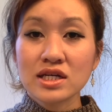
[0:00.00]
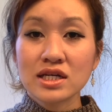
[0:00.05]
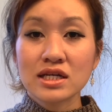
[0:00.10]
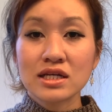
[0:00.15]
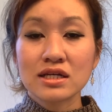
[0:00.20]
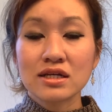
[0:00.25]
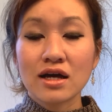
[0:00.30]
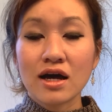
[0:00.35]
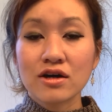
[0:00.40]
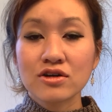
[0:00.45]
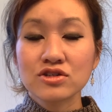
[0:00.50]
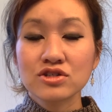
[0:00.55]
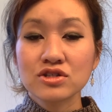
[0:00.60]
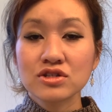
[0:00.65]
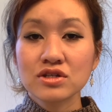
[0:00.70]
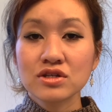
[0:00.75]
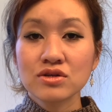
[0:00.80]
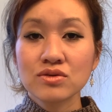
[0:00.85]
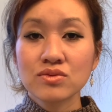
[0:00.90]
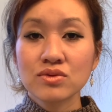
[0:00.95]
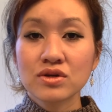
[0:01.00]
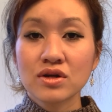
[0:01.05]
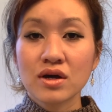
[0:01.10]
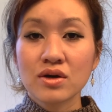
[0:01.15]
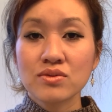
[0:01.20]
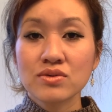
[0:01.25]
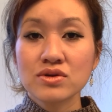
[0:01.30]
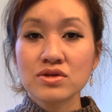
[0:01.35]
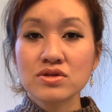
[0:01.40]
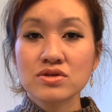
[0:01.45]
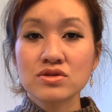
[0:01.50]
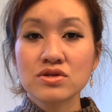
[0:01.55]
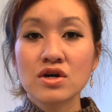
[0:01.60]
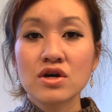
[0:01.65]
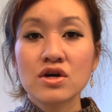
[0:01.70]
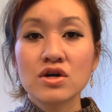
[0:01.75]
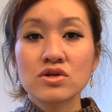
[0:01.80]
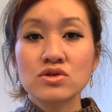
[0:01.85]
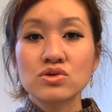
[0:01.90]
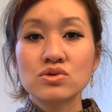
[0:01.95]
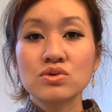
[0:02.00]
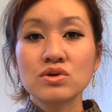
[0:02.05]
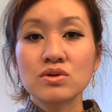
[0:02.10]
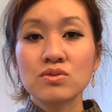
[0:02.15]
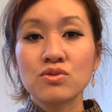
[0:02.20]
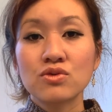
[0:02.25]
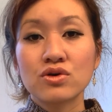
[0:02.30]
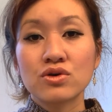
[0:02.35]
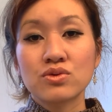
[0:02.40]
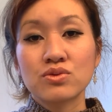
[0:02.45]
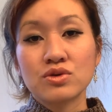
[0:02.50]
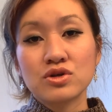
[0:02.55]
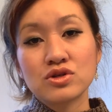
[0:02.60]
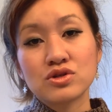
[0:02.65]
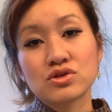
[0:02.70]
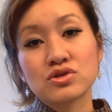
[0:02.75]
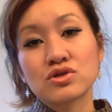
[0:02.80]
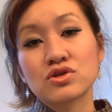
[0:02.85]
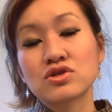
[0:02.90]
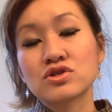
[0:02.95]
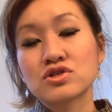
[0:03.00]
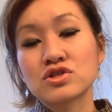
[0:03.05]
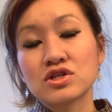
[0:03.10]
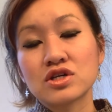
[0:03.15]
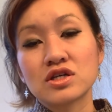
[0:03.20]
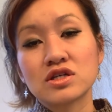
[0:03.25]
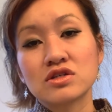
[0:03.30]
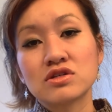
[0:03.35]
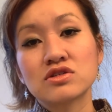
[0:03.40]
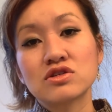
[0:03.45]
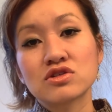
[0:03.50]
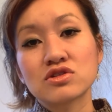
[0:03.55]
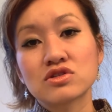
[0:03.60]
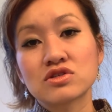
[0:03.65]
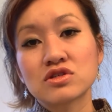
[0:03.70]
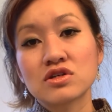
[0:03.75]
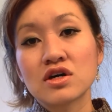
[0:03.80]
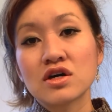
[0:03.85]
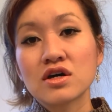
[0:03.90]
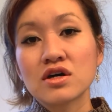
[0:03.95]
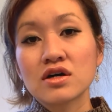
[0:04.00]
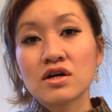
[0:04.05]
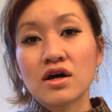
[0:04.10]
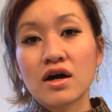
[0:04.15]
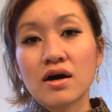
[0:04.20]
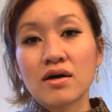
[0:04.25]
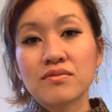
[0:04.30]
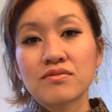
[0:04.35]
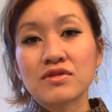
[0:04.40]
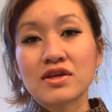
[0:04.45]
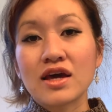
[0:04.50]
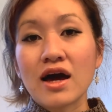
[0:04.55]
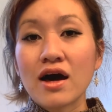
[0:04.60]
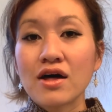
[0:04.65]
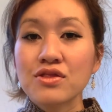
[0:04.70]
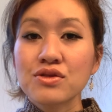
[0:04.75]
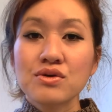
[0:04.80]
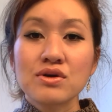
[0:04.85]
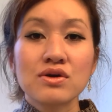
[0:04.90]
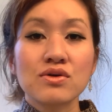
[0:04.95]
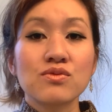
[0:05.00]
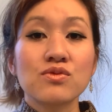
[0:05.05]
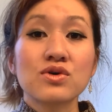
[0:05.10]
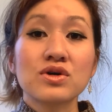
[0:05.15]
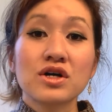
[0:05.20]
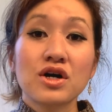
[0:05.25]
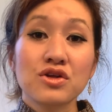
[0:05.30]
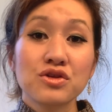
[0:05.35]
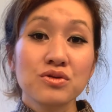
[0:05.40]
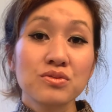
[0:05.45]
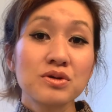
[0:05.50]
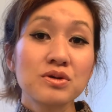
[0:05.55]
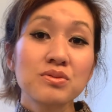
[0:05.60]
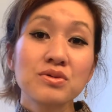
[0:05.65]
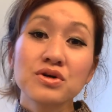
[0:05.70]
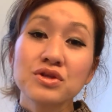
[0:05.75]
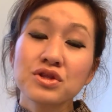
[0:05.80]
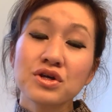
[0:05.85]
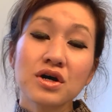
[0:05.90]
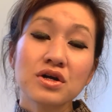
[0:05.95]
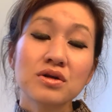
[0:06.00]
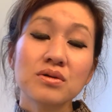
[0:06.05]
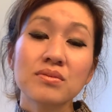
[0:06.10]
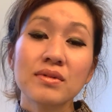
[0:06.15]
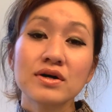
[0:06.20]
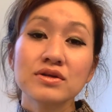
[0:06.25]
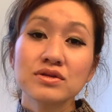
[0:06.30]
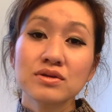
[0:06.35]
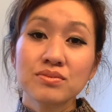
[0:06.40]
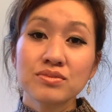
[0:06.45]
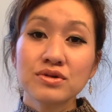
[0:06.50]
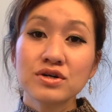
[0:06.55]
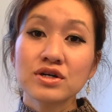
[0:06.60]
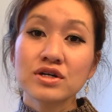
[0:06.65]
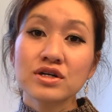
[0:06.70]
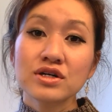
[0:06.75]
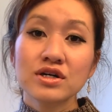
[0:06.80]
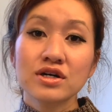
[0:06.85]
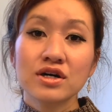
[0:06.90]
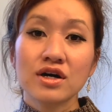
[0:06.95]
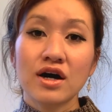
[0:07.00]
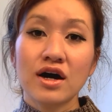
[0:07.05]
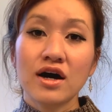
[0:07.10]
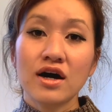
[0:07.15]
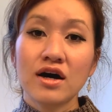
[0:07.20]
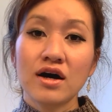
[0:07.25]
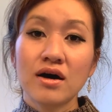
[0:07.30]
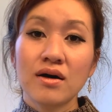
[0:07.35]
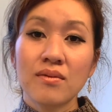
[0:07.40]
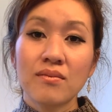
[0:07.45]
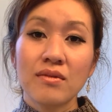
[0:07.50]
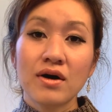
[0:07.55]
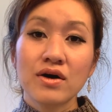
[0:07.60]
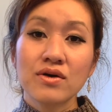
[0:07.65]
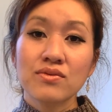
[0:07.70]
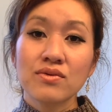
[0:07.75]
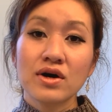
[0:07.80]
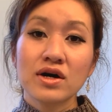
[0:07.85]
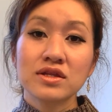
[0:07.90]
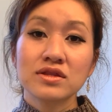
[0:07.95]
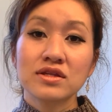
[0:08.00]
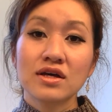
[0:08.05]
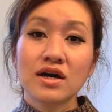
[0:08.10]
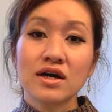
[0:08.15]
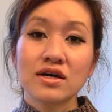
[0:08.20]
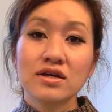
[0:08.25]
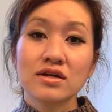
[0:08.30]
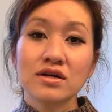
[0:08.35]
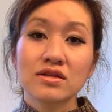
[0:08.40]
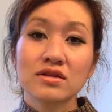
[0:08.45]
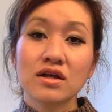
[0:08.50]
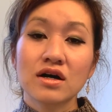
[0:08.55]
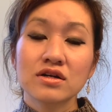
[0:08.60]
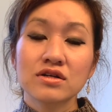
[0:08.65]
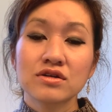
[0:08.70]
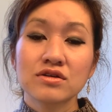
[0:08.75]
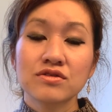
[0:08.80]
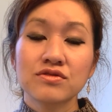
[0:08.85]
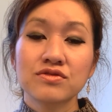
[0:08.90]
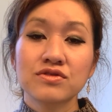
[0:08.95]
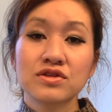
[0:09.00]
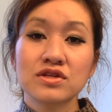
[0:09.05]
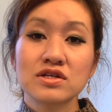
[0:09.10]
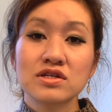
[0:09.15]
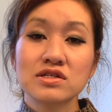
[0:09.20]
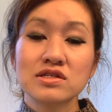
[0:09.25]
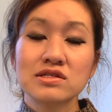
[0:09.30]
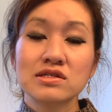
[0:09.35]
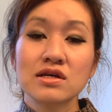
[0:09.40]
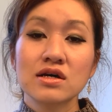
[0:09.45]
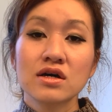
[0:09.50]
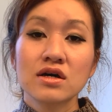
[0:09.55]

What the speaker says: And actually, when I was doing more research and just gathering what other people thought about the book, I read that a lot of this